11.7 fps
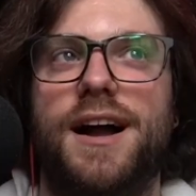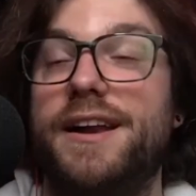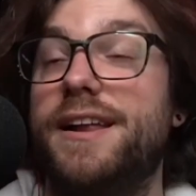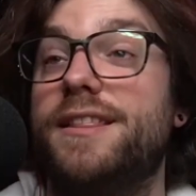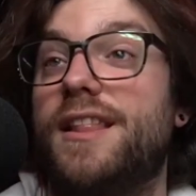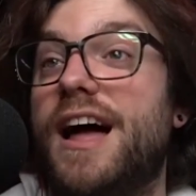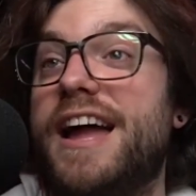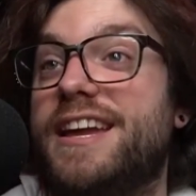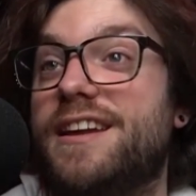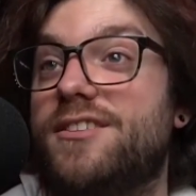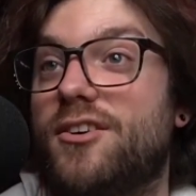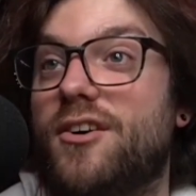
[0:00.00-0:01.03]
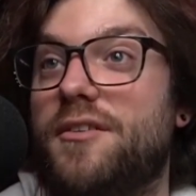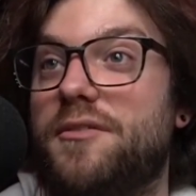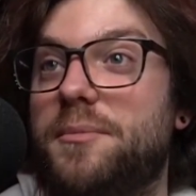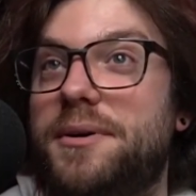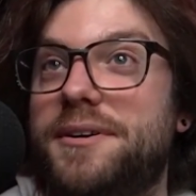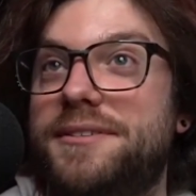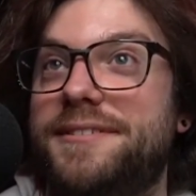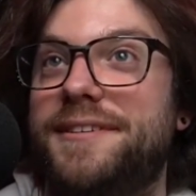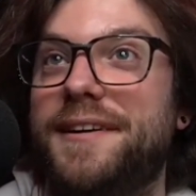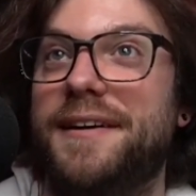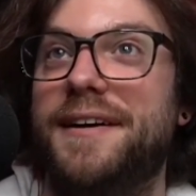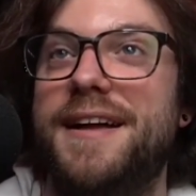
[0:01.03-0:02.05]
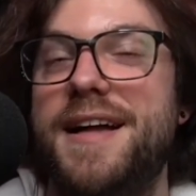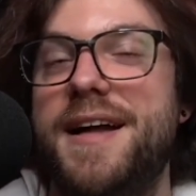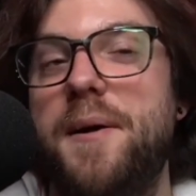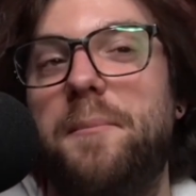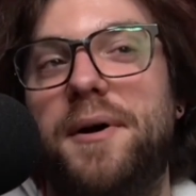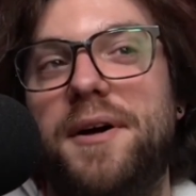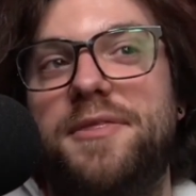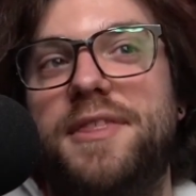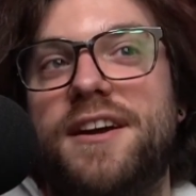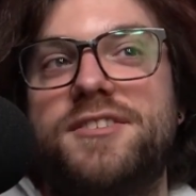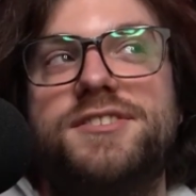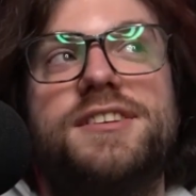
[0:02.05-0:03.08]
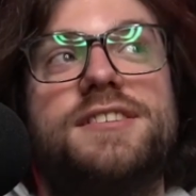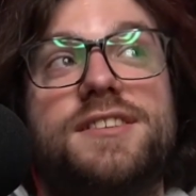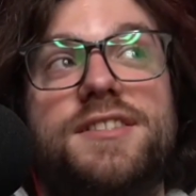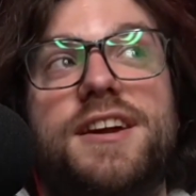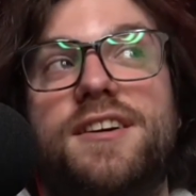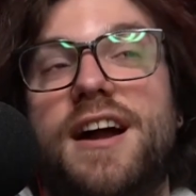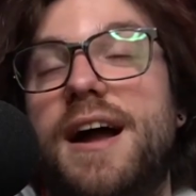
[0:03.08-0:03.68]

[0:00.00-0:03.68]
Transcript: I didn't like either of them, but theirs is there.